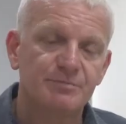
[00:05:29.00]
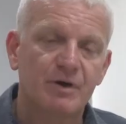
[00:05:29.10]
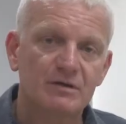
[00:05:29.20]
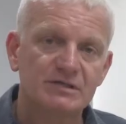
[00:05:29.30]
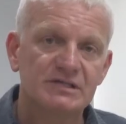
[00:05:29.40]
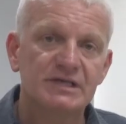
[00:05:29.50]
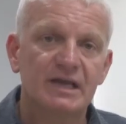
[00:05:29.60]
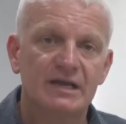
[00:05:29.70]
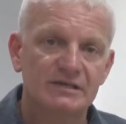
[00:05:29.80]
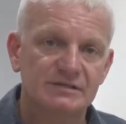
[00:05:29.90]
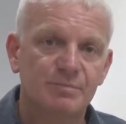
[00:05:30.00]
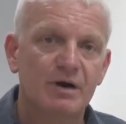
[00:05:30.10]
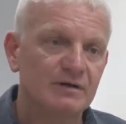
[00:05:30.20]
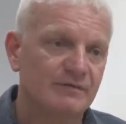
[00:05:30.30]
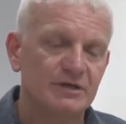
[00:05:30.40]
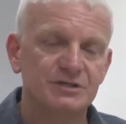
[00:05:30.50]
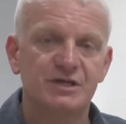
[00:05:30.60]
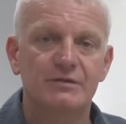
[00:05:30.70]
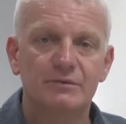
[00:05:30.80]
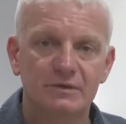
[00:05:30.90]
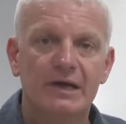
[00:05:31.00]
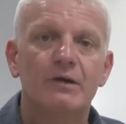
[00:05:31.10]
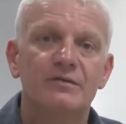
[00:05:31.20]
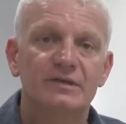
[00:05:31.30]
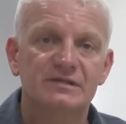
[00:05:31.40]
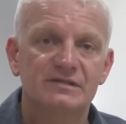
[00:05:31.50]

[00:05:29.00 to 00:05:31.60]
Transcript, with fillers: policy and as part of our general health and